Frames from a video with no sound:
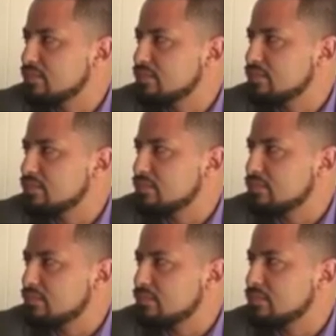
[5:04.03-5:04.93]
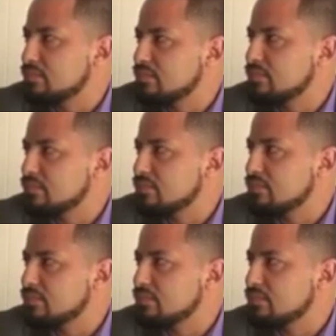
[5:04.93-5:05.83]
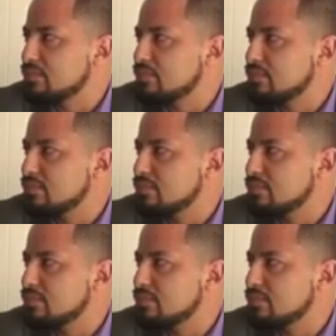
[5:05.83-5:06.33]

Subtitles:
[no speech]